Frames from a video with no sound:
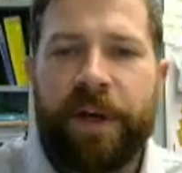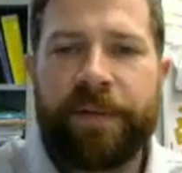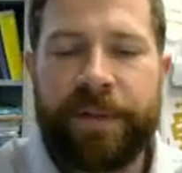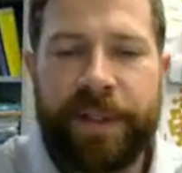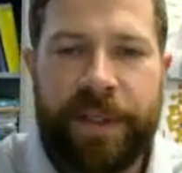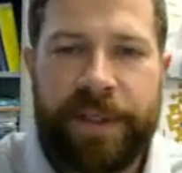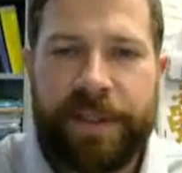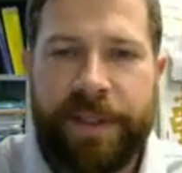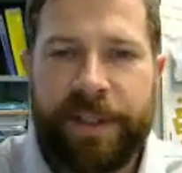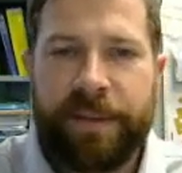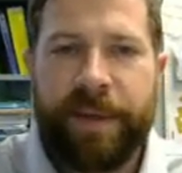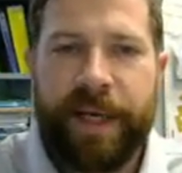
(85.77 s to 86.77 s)
solve a
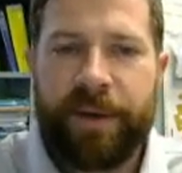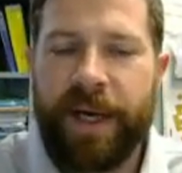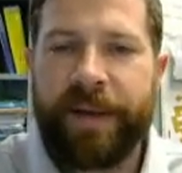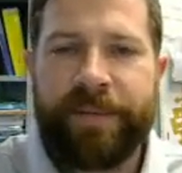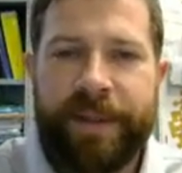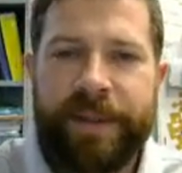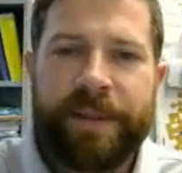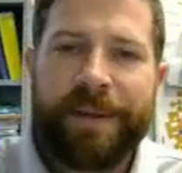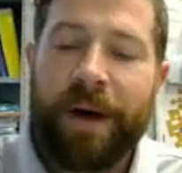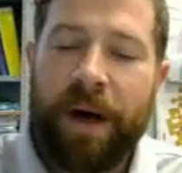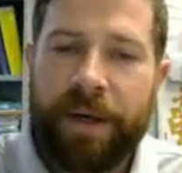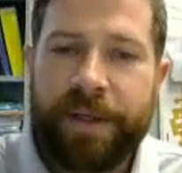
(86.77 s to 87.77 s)
linear system by
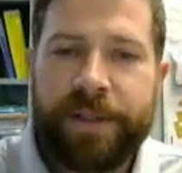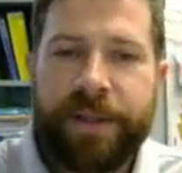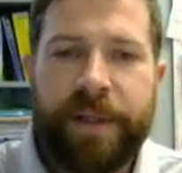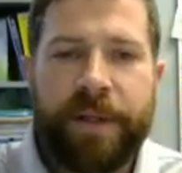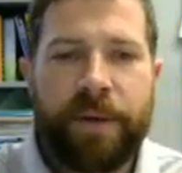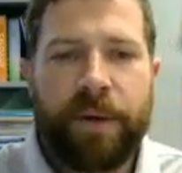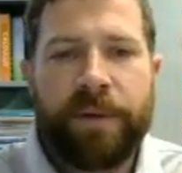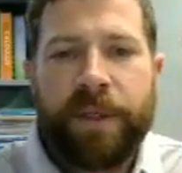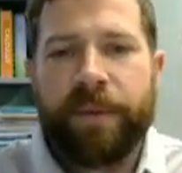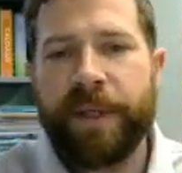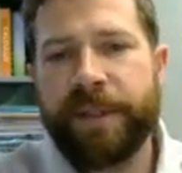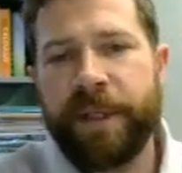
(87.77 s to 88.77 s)
graphing. Honestly, the
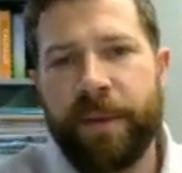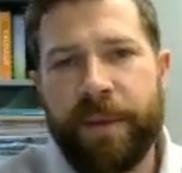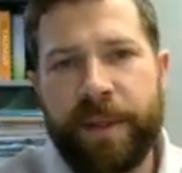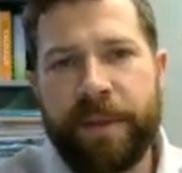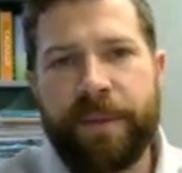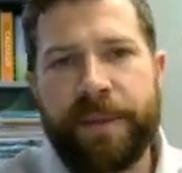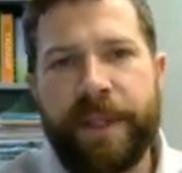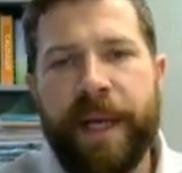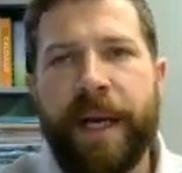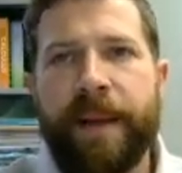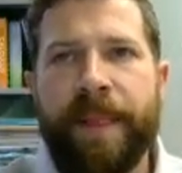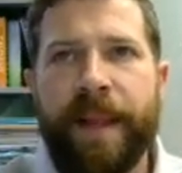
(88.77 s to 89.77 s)
only reason that we
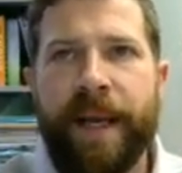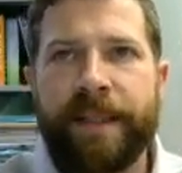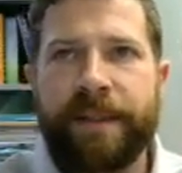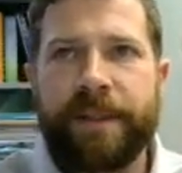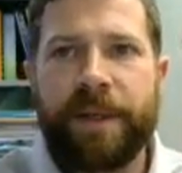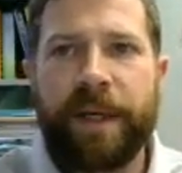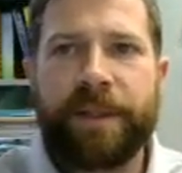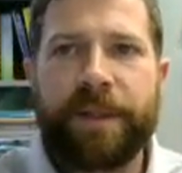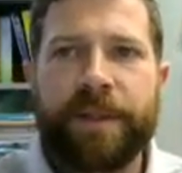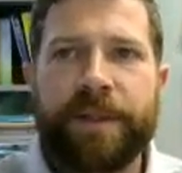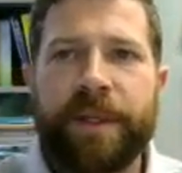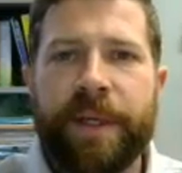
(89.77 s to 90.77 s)
use that as
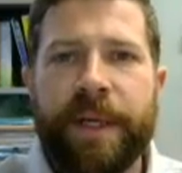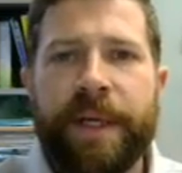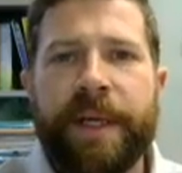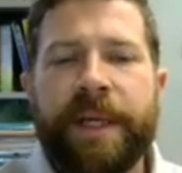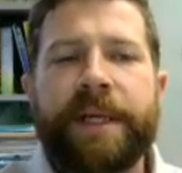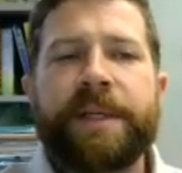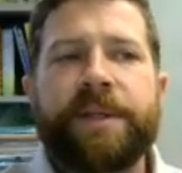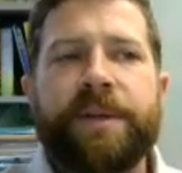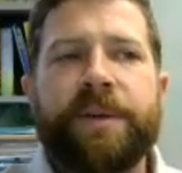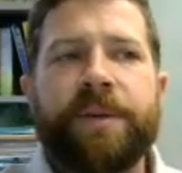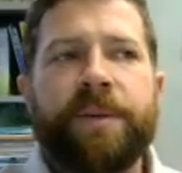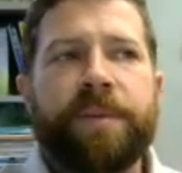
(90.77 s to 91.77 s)
instructors
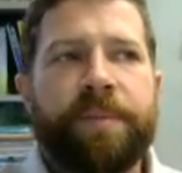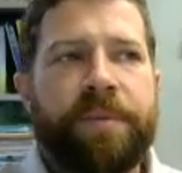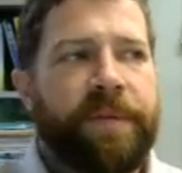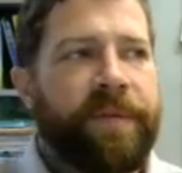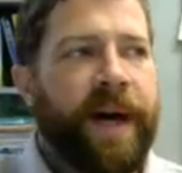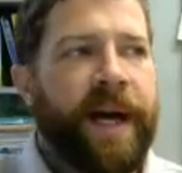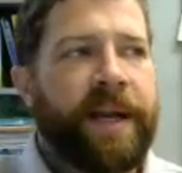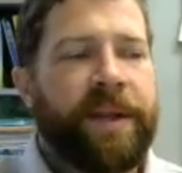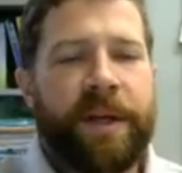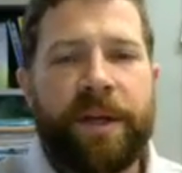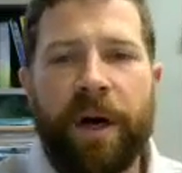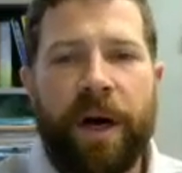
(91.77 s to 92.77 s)
is to
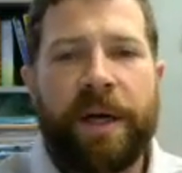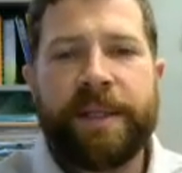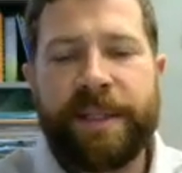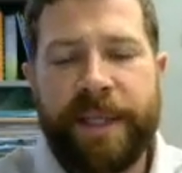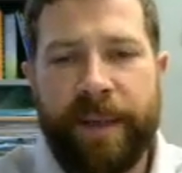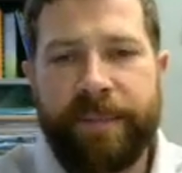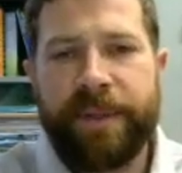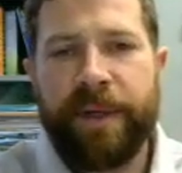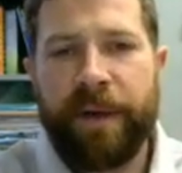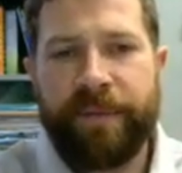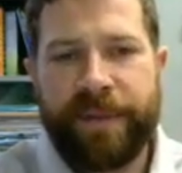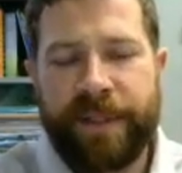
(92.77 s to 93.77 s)
provide the
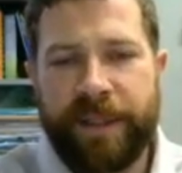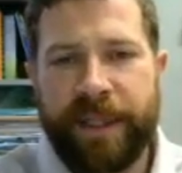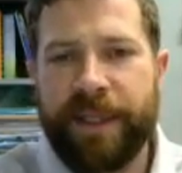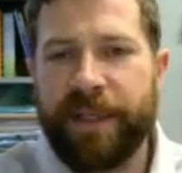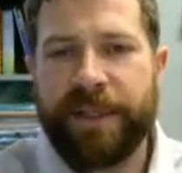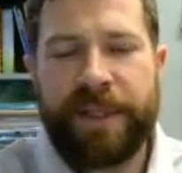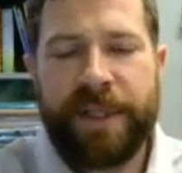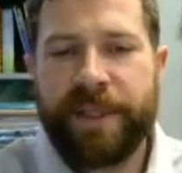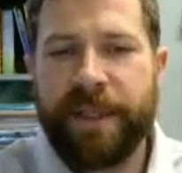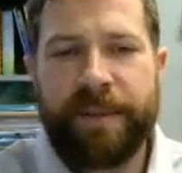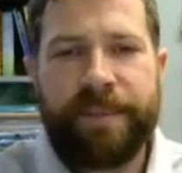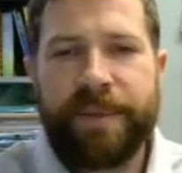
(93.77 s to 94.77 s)
concept of linear
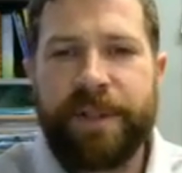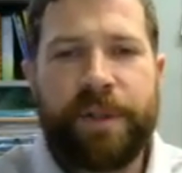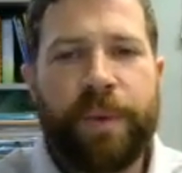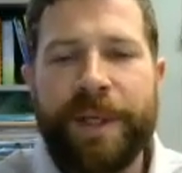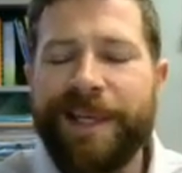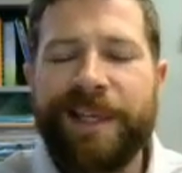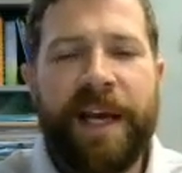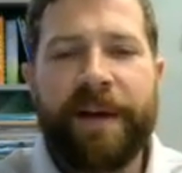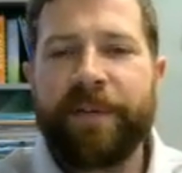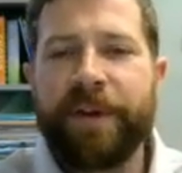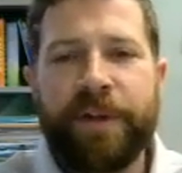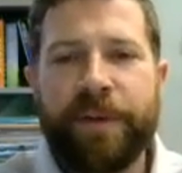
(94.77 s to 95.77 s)
systems. You would
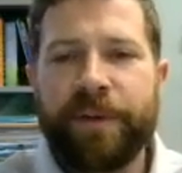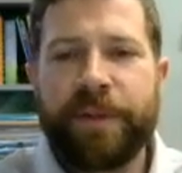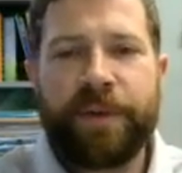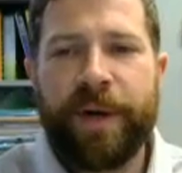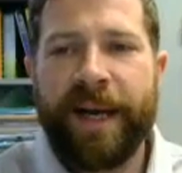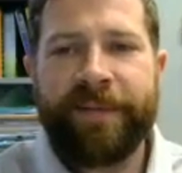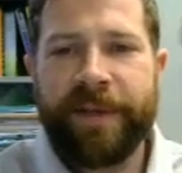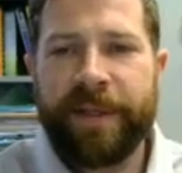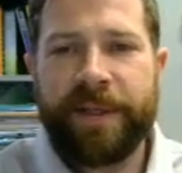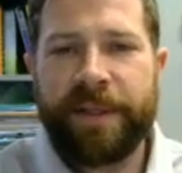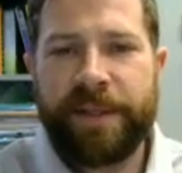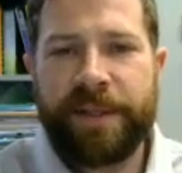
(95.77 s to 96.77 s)
never use
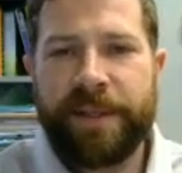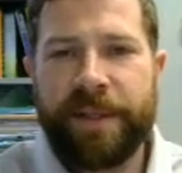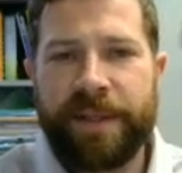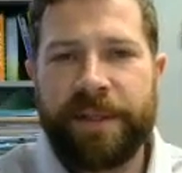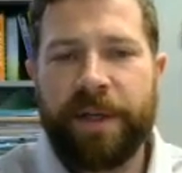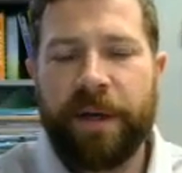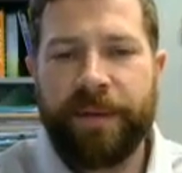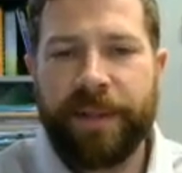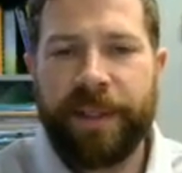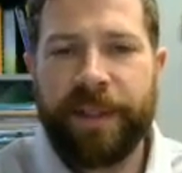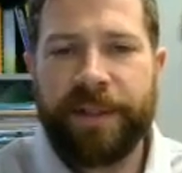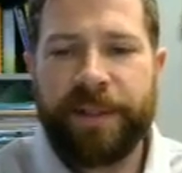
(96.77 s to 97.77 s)
graphing to
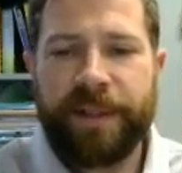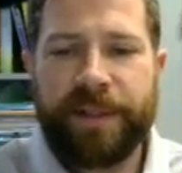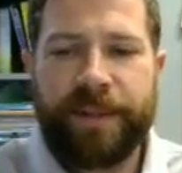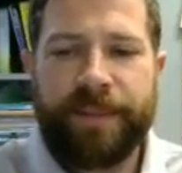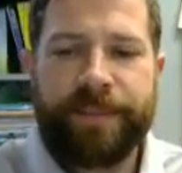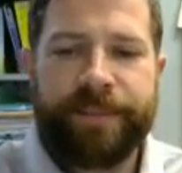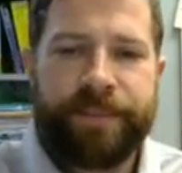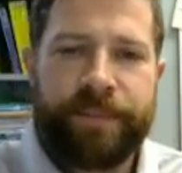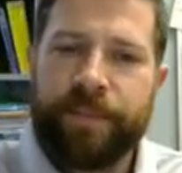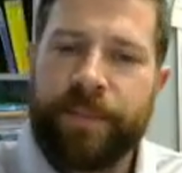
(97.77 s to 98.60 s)
solve a linear system.